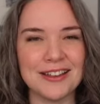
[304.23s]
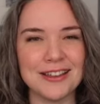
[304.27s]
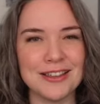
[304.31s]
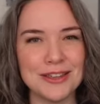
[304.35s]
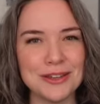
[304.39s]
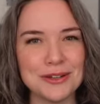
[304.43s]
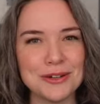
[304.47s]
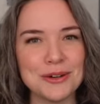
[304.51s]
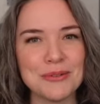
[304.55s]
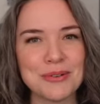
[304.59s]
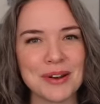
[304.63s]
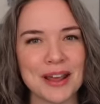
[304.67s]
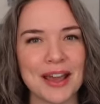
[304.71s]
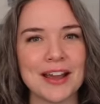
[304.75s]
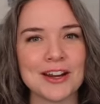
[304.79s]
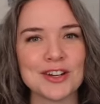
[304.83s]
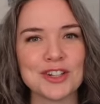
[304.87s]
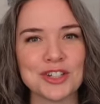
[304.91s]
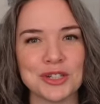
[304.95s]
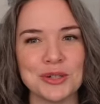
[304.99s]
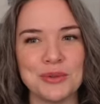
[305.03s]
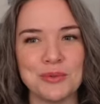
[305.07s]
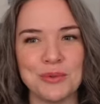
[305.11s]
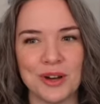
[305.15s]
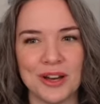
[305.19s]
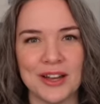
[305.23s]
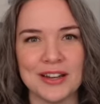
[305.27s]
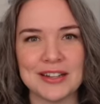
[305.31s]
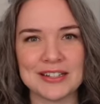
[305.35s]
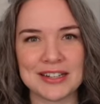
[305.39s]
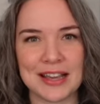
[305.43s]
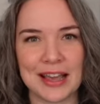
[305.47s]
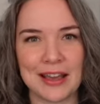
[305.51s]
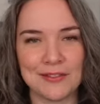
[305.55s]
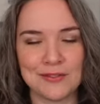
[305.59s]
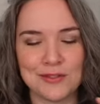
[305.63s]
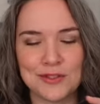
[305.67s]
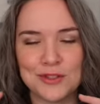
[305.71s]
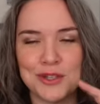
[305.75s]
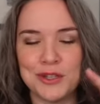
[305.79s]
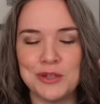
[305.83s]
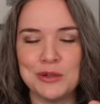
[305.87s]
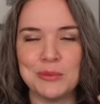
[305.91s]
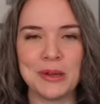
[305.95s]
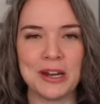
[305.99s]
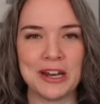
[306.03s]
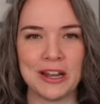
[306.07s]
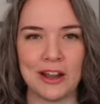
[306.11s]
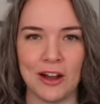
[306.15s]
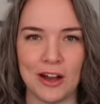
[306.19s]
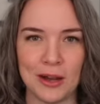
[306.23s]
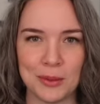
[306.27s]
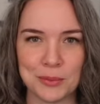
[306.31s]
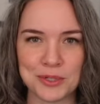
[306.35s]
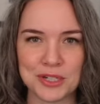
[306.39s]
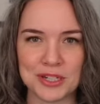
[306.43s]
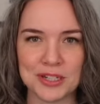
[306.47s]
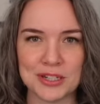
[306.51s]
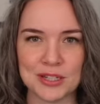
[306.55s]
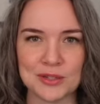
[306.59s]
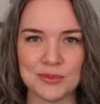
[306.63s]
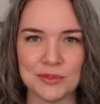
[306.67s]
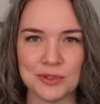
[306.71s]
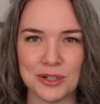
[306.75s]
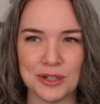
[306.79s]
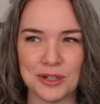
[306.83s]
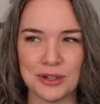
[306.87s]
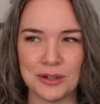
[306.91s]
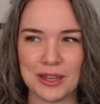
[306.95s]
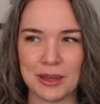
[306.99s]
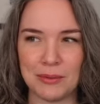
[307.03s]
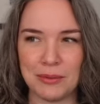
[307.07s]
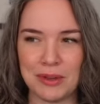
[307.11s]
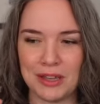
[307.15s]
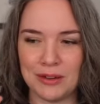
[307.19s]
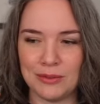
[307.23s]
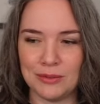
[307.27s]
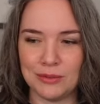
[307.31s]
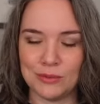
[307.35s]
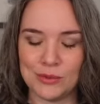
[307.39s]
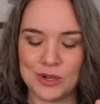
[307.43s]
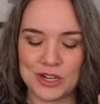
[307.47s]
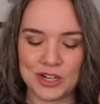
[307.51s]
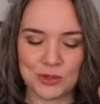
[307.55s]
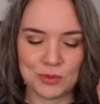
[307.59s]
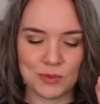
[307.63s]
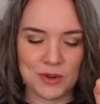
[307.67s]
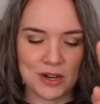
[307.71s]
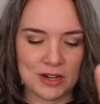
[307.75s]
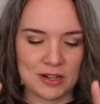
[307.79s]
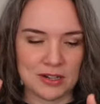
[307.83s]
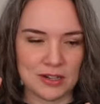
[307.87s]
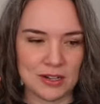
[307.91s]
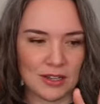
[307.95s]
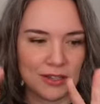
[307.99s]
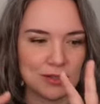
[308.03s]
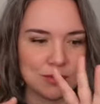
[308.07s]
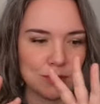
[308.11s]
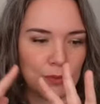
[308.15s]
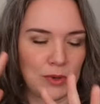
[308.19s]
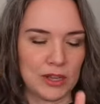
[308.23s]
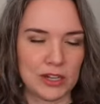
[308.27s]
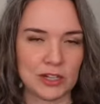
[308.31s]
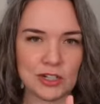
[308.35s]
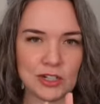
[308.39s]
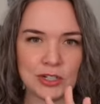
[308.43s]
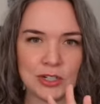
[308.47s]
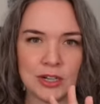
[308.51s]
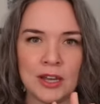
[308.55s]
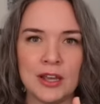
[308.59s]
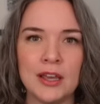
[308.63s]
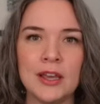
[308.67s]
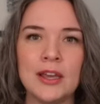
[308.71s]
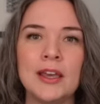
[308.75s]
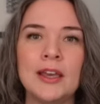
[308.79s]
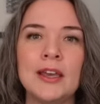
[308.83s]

you don't actually want to have too many options for okay, wait, which one does which?